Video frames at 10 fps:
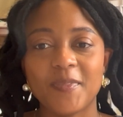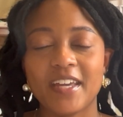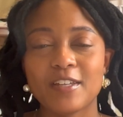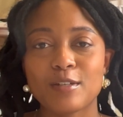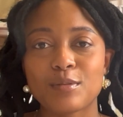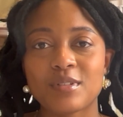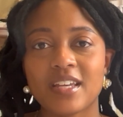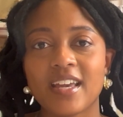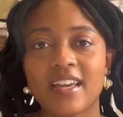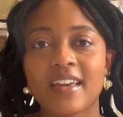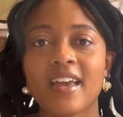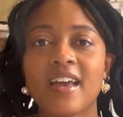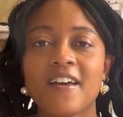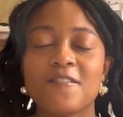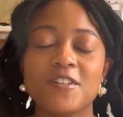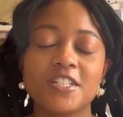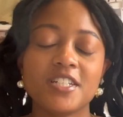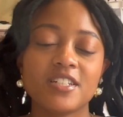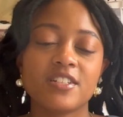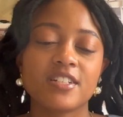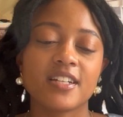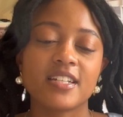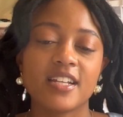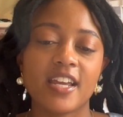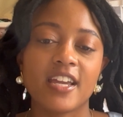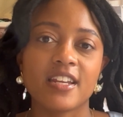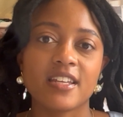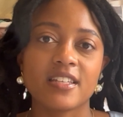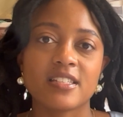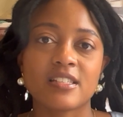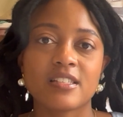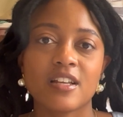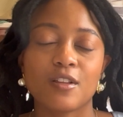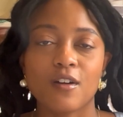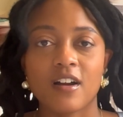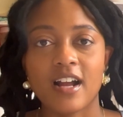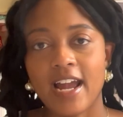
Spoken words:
I used a vintage 1980s Laura